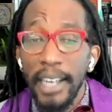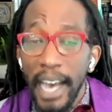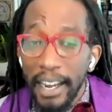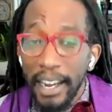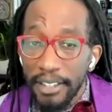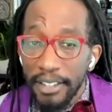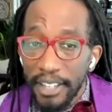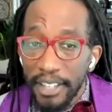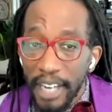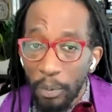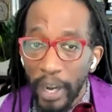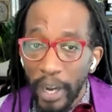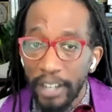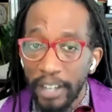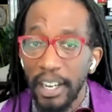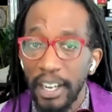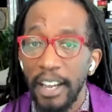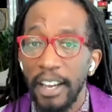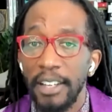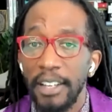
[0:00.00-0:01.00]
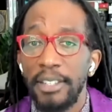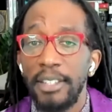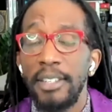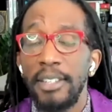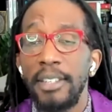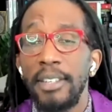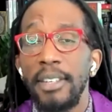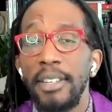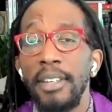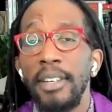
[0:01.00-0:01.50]
God is directing
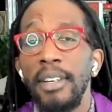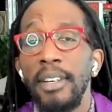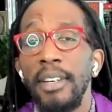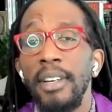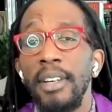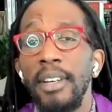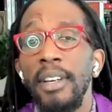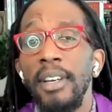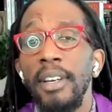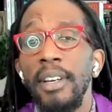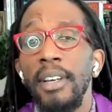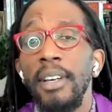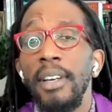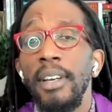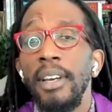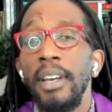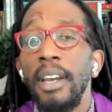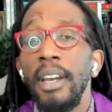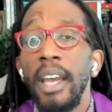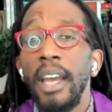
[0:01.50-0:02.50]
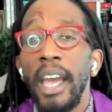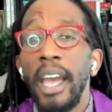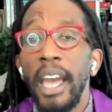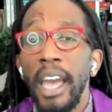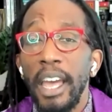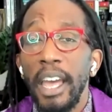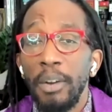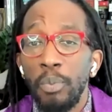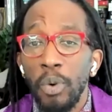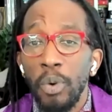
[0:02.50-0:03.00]
us
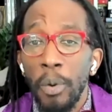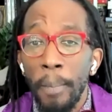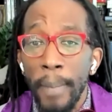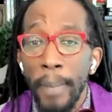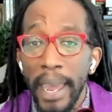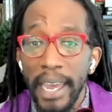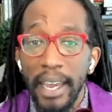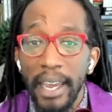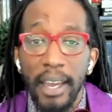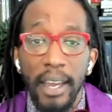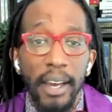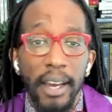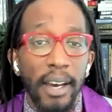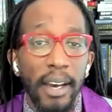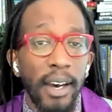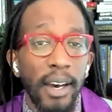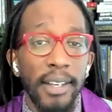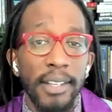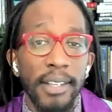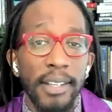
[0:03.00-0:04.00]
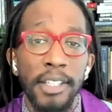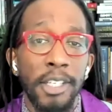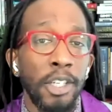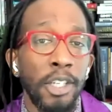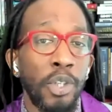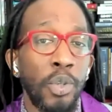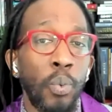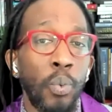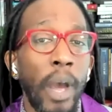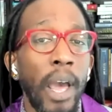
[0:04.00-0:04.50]
and will make us
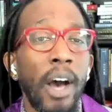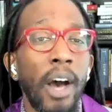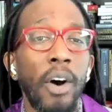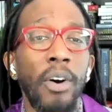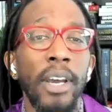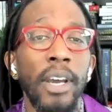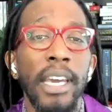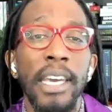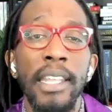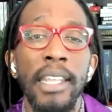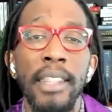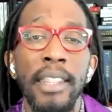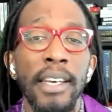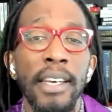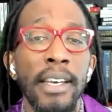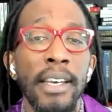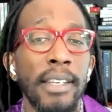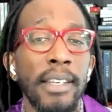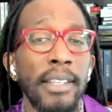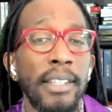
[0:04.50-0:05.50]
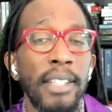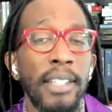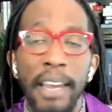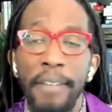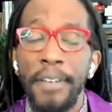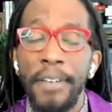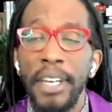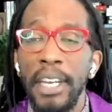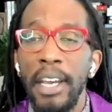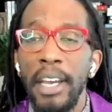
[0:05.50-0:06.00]
to dwell in the
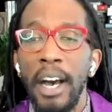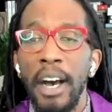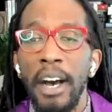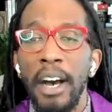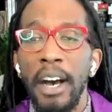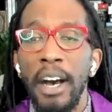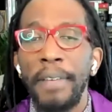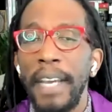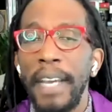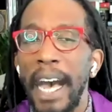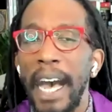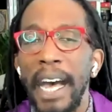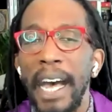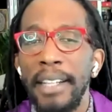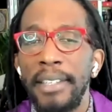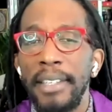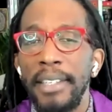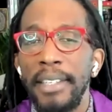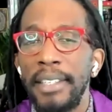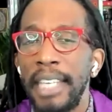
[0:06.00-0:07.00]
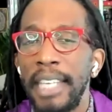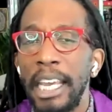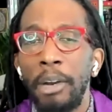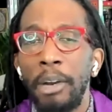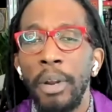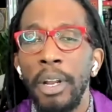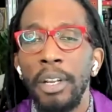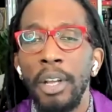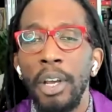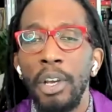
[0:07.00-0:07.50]
safety of God's
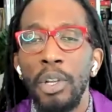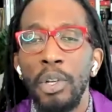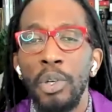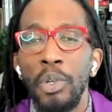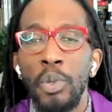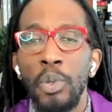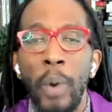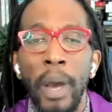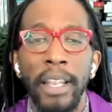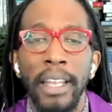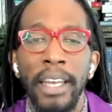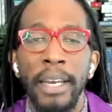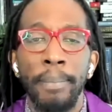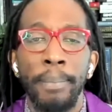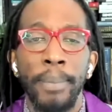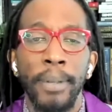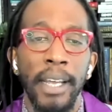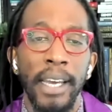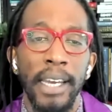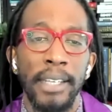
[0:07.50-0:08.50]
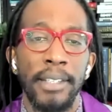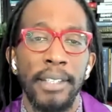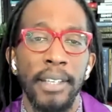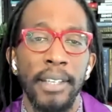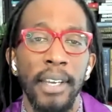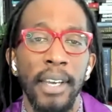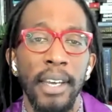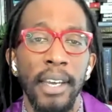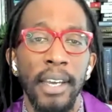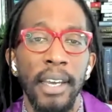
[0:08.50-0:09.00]
sacred dwelling
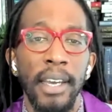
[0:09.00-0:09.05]
place,